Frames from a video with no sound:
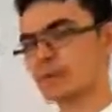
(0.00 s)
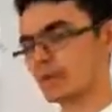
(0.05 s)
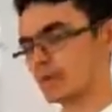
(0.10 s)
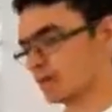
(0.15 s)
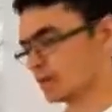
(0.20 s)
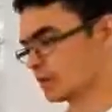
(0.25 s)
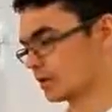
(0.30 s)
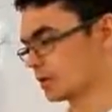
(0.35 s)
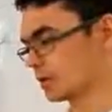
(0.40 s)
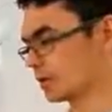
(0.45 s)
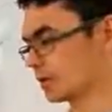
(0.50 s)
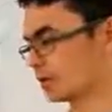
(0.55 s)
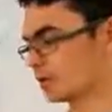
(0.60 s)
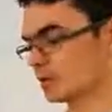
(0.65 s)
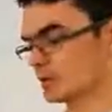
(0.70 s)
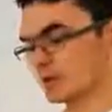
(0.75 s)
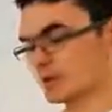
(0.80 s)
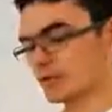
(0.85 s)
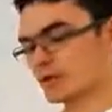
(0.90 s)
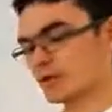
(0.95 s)

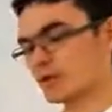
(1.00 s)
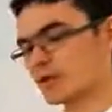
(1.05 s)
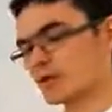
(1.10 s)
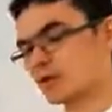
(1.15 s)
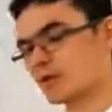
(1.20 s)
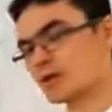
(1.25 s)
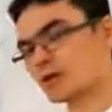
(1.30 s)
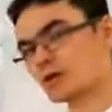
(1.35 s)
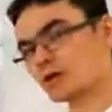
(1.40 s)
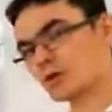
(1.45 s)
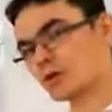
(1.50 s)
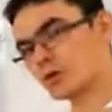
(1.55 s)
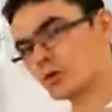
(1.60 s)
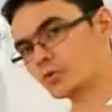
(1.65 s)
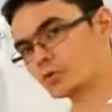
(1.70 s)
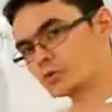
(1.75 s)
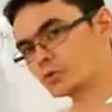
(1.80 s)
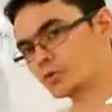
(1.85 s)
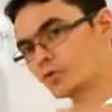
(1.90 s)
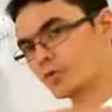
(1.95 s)
okay, and the car
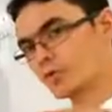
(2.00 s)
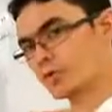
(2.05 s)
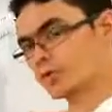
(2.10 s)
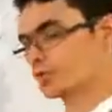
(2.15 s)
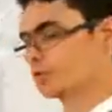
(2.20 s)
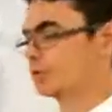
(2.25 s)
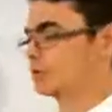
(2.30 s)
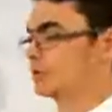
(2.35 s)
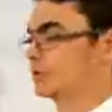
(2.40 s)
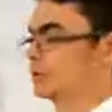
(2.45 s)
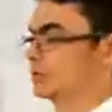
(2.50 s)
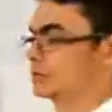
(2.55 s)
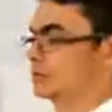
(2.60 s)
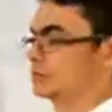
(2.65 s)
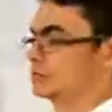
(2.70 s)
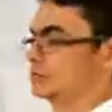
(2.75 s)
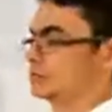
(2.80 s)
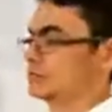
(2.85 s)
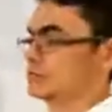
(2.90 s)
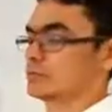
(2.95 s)
goes with you.
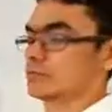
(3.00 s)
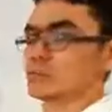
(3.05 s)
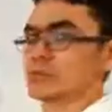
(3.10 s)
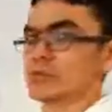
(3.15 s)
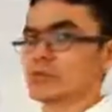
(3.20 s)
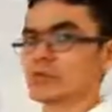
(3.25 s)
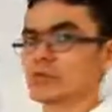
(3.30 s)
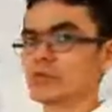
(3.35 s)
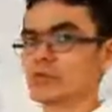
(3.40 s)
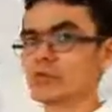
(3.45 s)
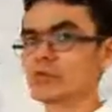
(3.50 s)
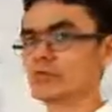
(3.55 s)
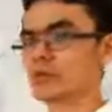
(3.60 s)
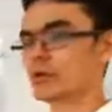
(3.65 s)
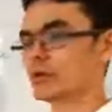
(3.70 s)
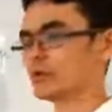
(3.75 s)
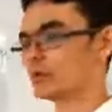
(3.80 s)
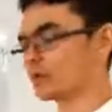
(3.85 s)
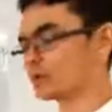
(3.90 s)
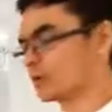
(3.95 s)
So you
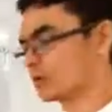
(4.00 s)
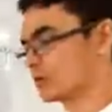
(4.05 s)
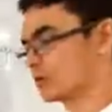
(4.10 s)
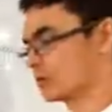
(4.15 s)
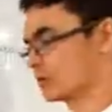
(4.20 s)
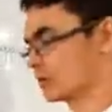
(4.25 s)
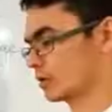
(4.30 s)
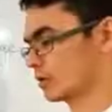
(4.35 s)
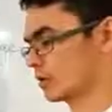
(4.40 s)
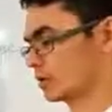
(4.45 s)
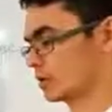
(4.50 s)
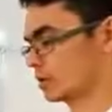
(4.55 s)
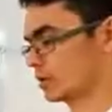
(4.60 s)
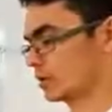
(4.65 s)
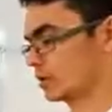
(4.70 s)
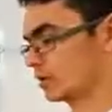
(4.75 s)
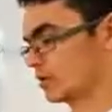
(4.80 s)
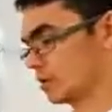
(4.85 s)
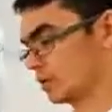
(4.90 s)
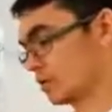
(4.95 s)
are
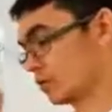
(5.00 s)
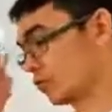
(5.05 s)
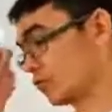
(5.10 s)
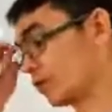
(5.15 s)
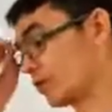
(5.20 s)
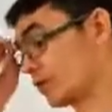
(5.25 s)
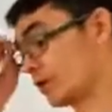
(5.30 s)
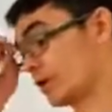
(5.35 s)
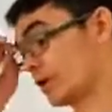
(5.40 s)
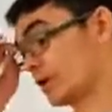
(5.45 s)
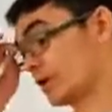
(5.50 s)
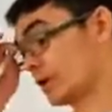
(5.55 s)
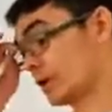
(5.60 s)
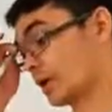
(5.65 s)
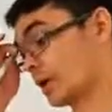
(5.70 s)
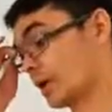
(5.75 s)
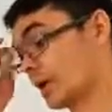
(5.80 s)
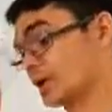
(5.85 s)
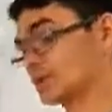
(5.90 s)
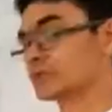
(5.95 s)
walking
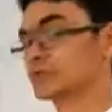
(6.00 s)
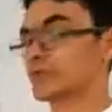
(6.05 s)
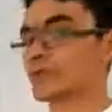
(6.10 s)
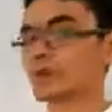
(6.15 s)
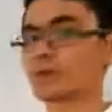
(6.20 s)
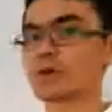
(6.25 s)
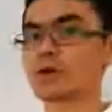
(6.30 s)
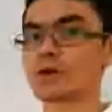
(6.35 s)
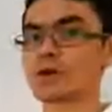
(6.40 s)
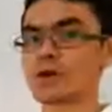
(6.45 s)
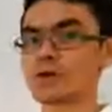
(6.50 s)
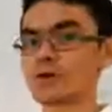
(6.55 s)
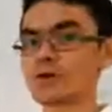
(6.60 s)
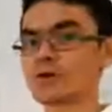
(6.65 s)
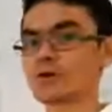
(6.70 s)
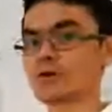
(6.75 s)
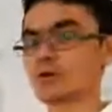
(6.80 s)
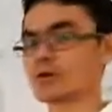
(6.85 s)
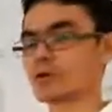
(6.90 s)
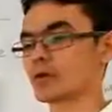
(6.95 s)
next to the car,
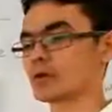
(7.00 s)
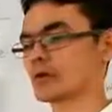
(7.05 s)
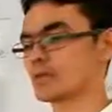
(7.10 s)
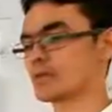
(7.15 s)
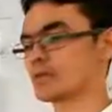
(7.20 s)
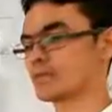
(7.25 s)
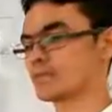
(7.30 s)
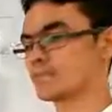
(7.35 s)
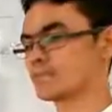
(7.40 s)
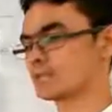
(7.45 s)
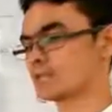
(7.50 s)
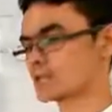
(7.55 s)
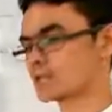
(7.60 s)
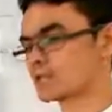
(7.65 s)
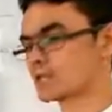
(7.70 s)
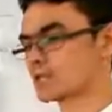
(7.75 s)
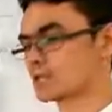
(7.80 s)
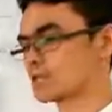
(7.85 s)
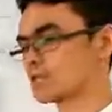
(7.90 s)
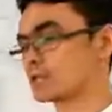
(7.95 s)
okay,
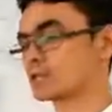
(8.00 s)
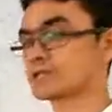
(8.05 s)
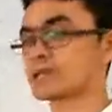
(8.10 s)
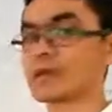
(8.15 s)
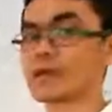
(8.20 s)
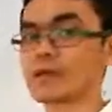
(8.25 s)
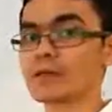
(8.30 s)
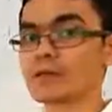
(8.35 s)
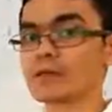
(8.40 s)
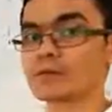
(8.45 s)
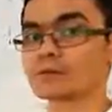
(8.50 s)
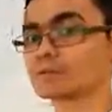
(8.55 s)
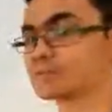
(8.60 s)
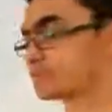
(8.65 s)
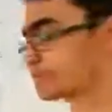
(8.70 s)
side by side.